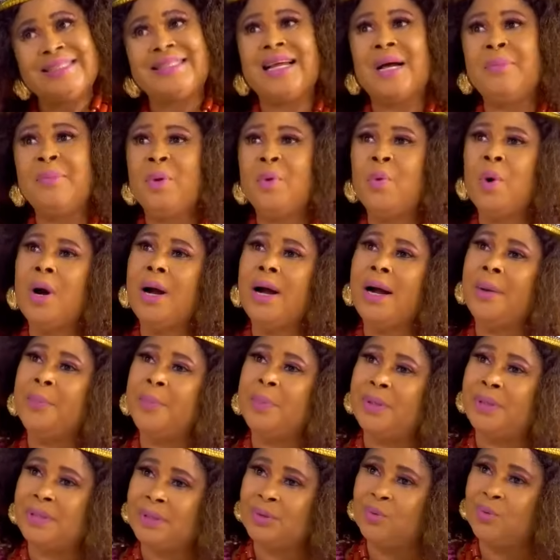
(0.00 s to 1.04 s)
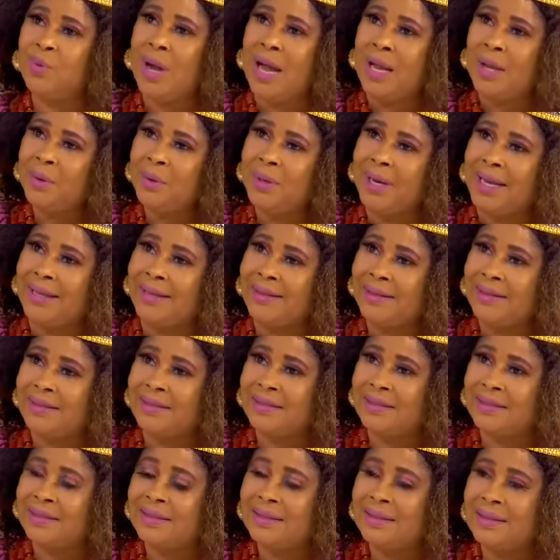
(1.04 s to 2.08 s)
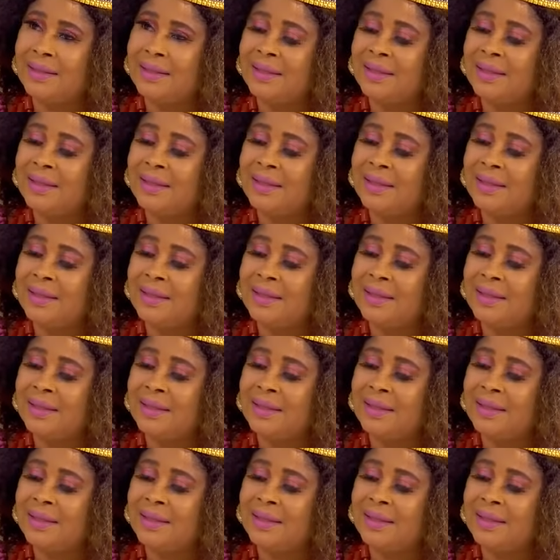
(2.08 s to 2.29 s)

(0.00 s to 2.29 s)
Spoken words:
Tell me what happened. Why are you like this?